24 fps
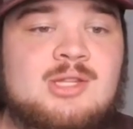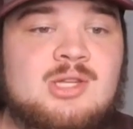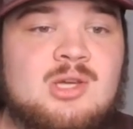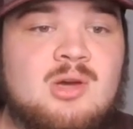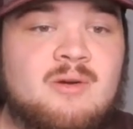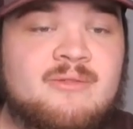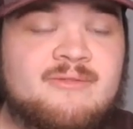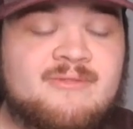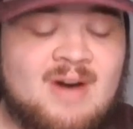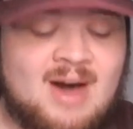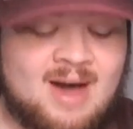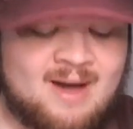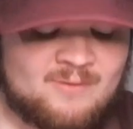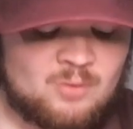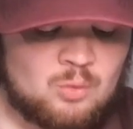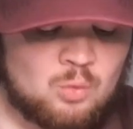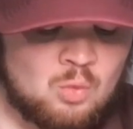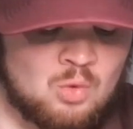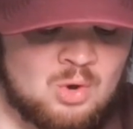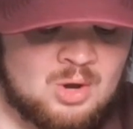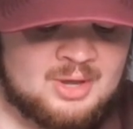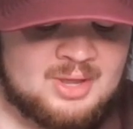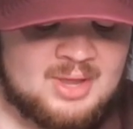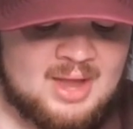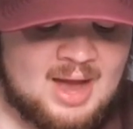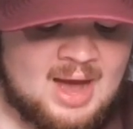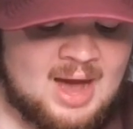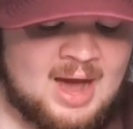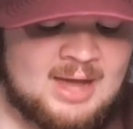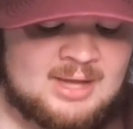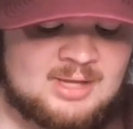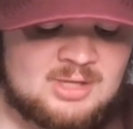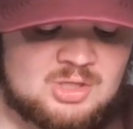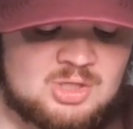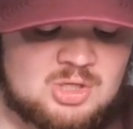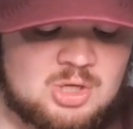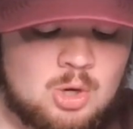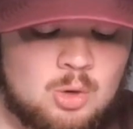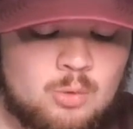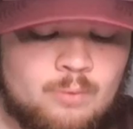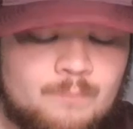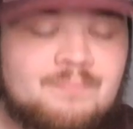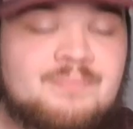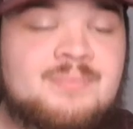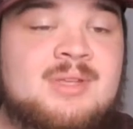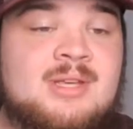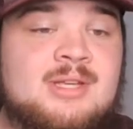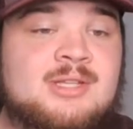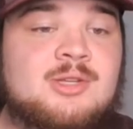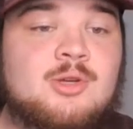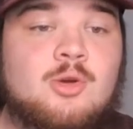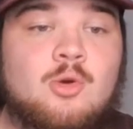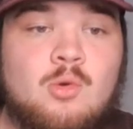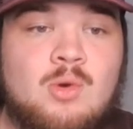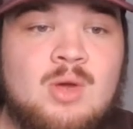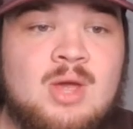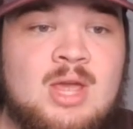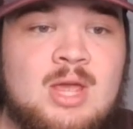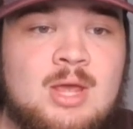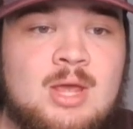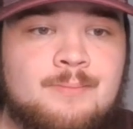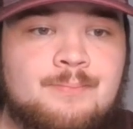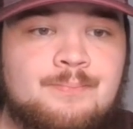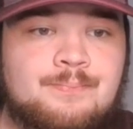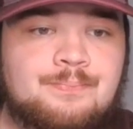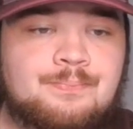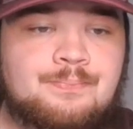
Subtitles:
to go 5-1. I don't disagree.